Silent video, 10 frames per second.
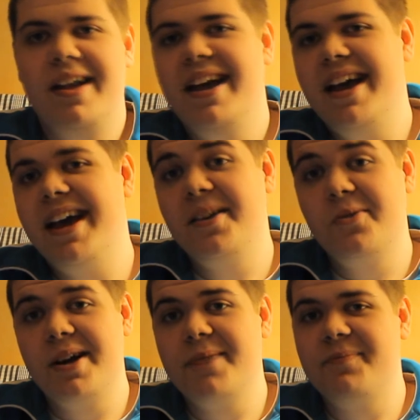
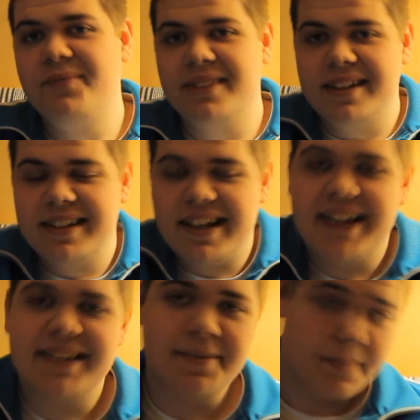anyway,
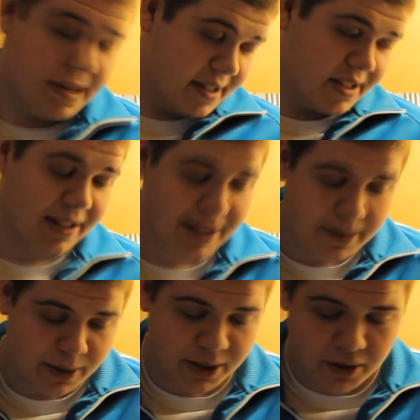that depends a
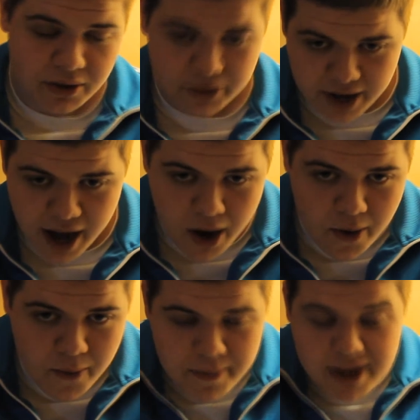little bit on
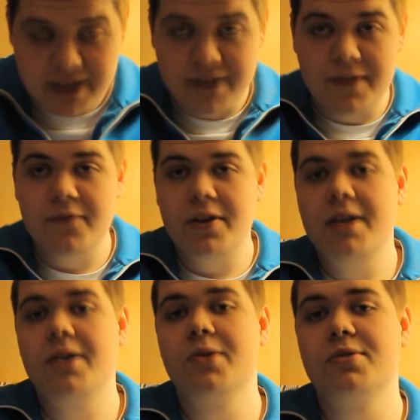how many
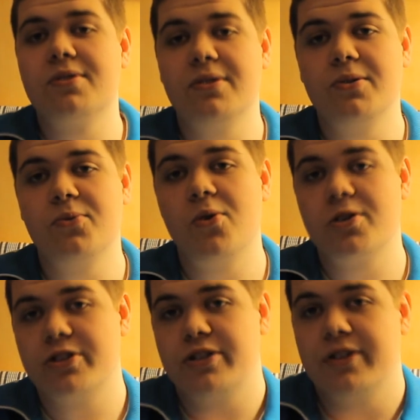videos you
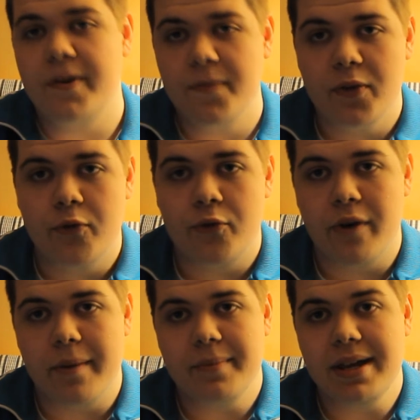watch
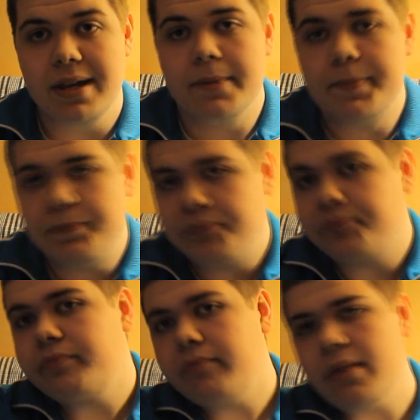from me.
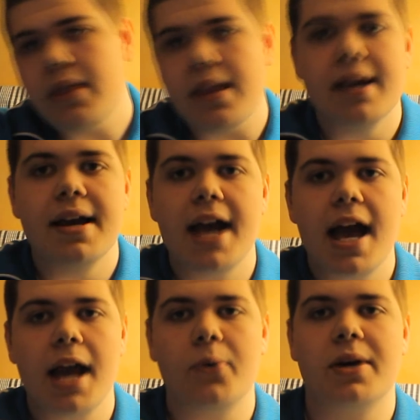
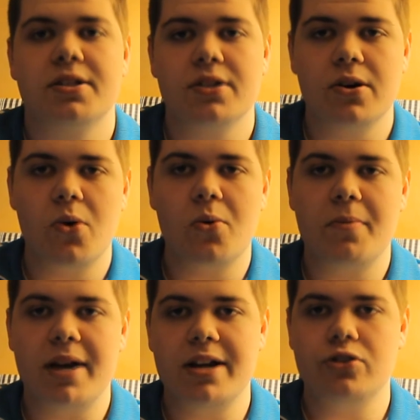Anyway,
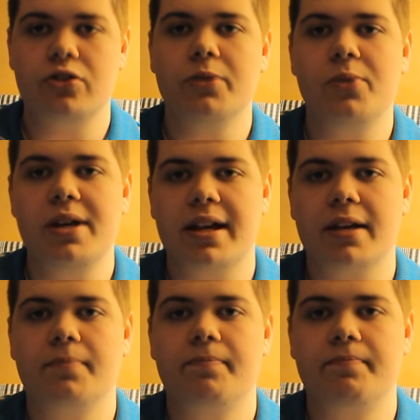so enjoy the
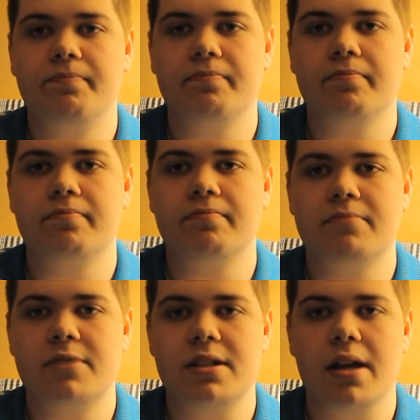weekend.
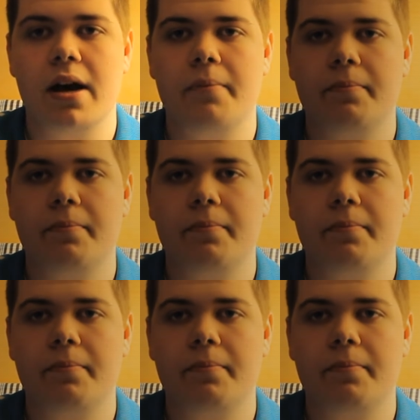See ya.